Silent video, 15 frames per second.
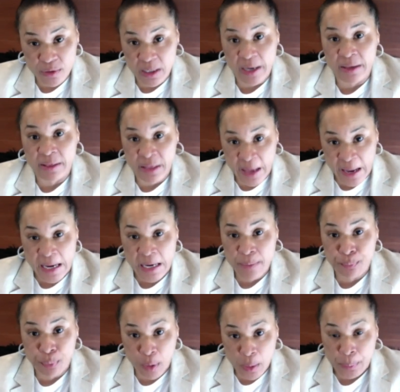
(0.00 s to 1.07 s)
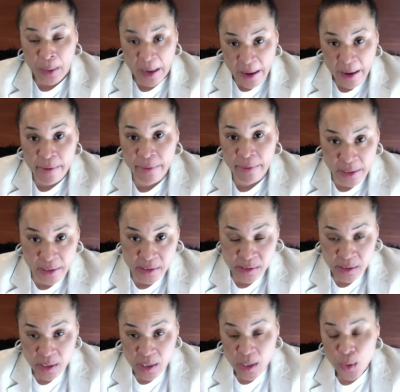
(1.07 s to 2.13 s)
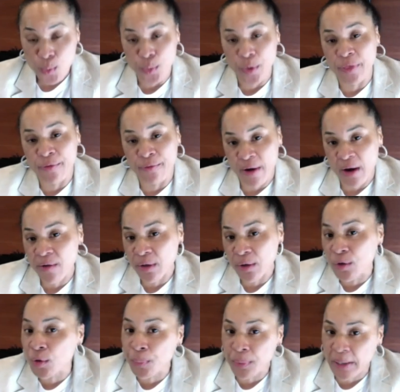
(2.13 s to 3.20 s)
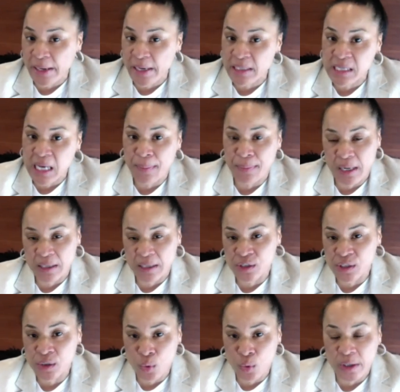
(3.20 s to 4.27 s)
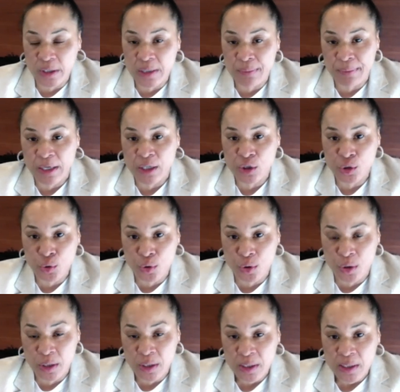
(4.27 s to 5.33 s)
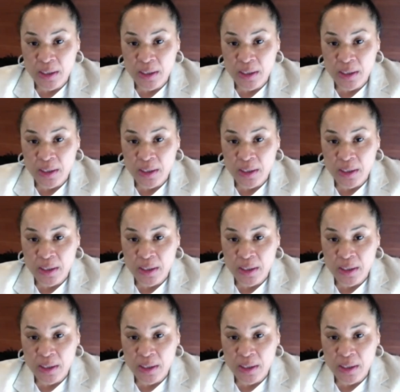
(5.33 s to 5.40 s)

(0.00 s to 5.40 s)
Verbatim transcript: Like they prepared us with very little playing time, and I just wanted to make sure